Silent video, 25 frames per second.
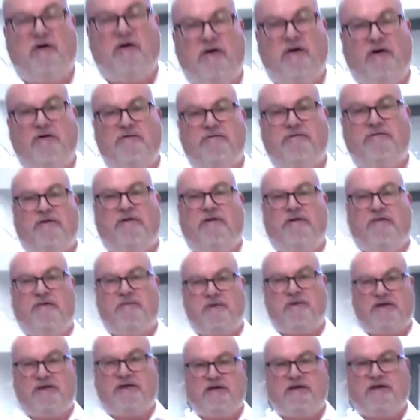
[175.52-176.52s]
made out of,
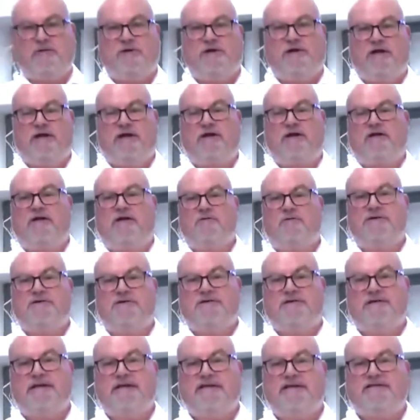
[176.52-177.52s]
the material
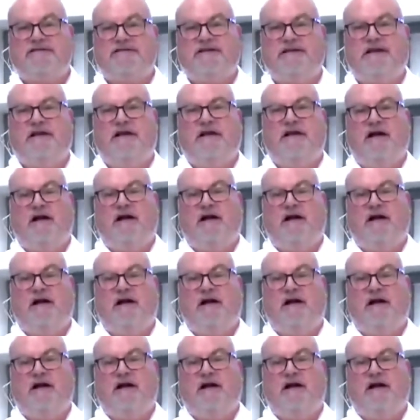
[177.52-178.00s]
characteristics,